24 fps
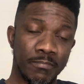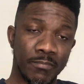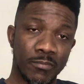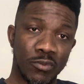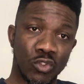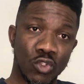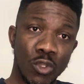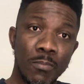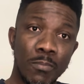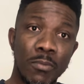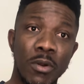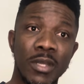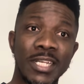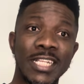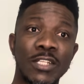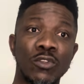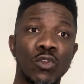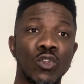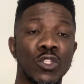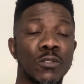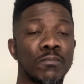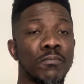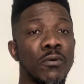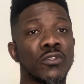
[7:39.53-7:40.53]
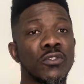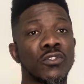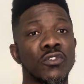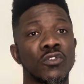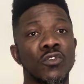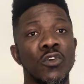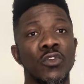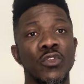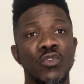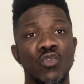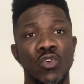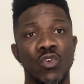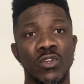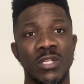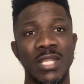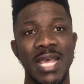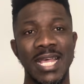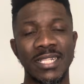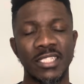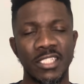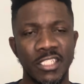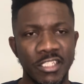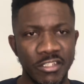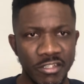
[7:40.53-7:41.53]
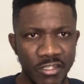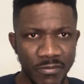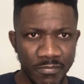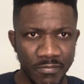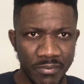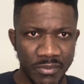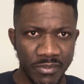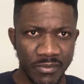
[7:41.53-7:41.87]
somebody to sponsor you on that trip.